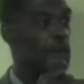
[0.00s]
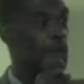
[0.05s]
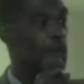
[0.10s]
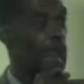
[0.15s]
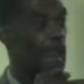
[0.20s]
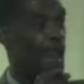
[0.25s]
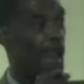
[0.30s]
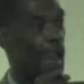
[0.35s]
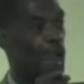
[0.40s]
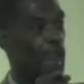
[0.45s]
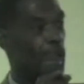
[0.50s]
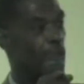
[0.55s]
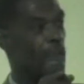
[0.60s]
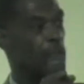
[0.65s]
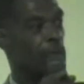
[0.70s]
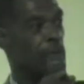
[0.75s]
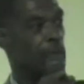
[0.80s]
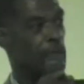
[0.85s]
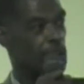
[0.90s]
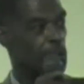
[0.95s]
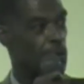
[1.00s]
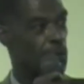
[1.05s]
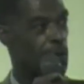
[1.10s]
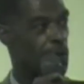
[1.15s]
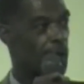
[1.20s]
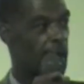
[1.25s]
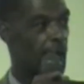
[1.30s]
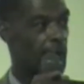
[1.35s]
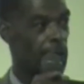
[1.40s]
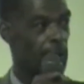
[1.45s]
you can buy groceries
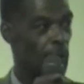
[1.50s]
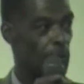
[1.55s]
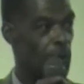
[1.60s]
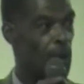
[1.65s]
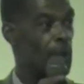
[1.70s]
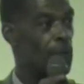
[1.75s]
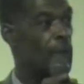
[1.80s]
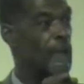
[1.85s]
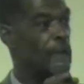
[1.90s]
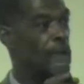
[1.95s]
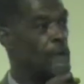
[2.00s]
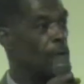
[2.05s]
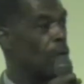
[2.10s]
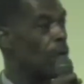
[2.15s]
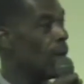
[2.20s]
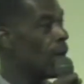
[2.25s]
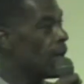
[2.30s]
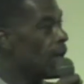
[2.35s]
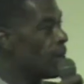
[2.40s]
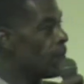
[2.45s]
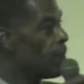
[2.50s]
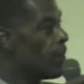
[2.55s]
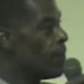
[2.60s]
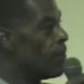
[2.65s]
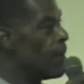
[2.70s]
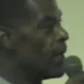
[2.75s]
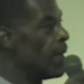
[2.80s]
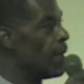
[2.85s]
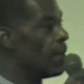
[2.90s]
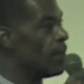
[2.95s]
week after week, but you're working
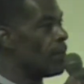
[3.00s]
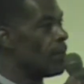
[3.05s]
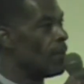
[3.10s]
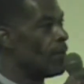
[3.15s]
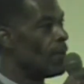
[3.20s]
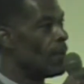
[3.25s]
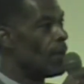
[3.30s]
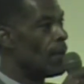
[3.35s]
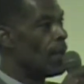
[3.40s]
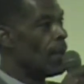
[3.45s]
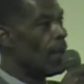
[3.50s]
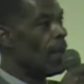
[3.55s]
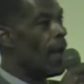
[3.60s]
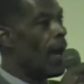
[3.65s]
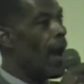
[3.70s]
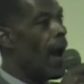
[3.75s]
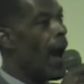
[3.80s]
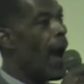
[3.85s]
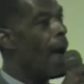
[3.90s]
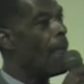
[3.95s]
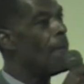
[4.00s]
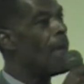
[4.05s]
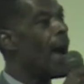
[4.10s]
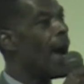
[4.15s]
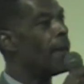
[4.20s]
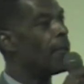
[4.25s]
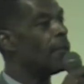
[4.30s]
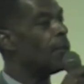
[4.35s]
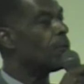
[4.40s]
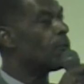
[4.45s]
for me. I
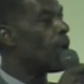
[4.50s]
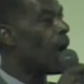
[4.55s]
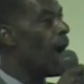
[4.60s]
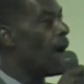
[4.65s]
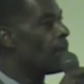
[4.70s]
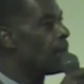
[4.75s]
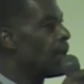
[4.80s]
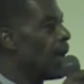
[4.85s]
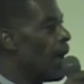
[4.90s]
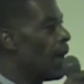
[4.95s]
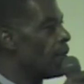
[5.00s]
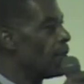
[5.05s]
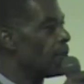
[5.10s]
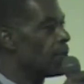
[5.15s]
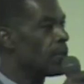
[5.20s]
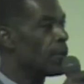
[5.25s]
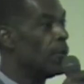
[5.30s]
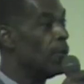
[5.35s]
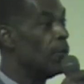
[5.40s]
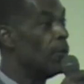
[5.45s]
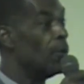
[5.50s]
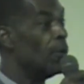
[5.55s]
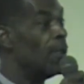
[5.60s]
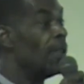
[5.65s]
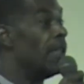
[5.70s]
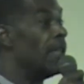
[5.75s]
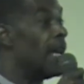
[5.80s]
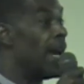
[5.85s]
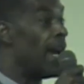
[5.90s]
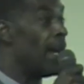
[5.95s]
might have dropped out of school
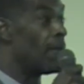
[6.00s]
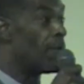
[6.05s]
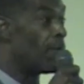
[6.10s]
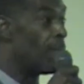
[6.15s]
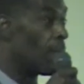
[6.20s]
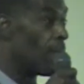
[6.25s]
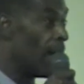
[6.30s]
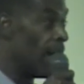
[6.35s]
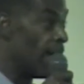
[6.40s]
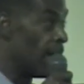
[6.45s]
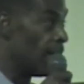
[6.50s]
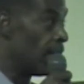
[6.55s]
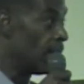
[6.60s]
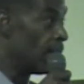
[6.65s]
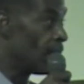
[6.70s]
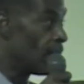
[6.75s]
in the eighth grade,